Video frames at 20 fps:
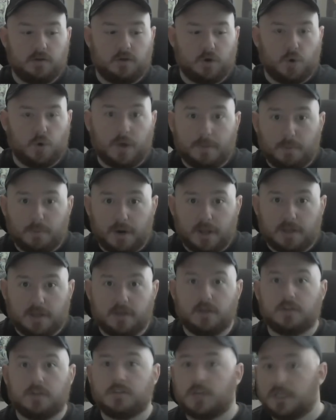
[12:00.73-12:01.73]
quick break,
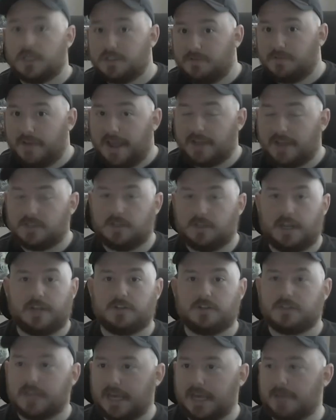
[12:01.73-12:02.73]
tons of action, and it
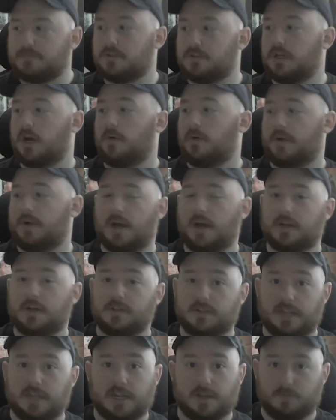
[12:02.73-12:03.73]
just keeps going on to
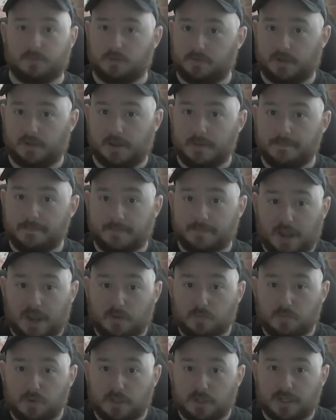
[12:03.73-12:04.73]
the end of the movie. I
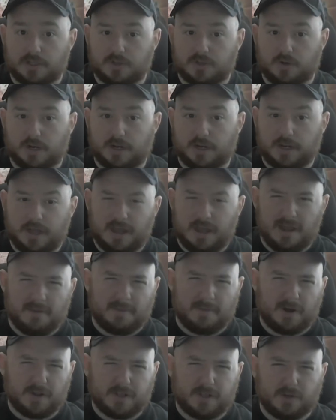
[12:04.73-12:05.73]
really enjoyed it. My
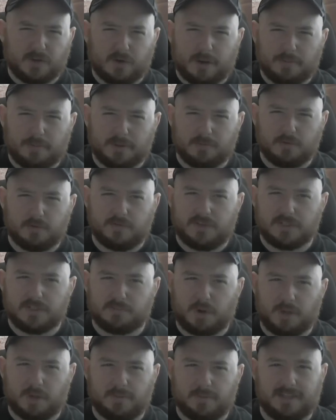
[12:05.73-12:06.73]
only gripe with the movie is
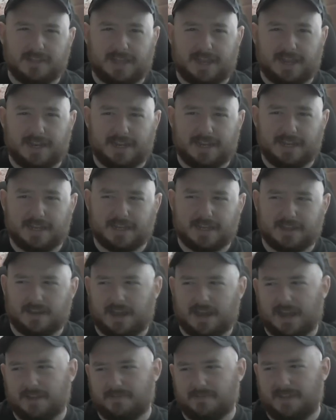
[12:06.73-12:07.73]
probably the ending. It
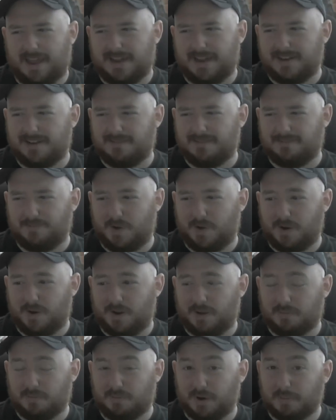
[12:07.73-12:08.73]
kind of ended very
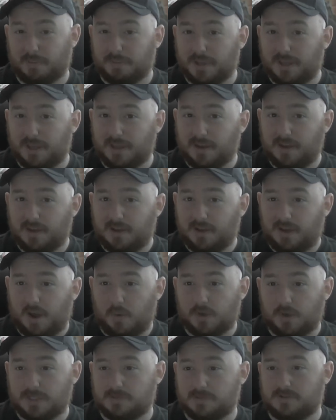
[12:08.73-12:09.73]
abruptly. I
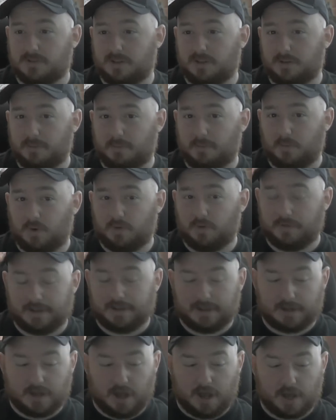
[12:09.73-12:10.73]
wish there was a little bit more of like a
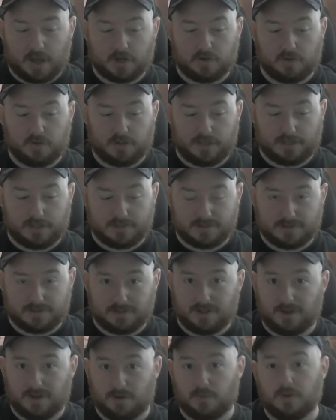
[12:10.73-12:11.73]
concrete,
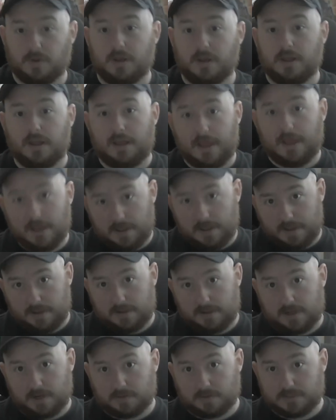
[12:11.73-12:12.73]
slow,
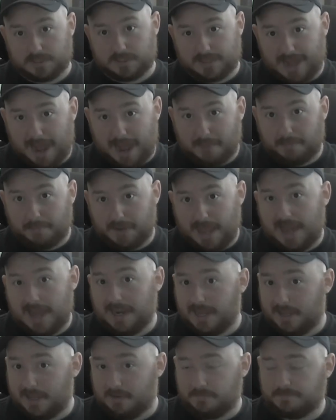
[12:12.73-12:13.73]
stop
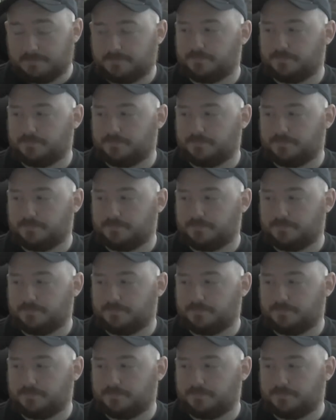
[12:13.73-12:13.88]
ending.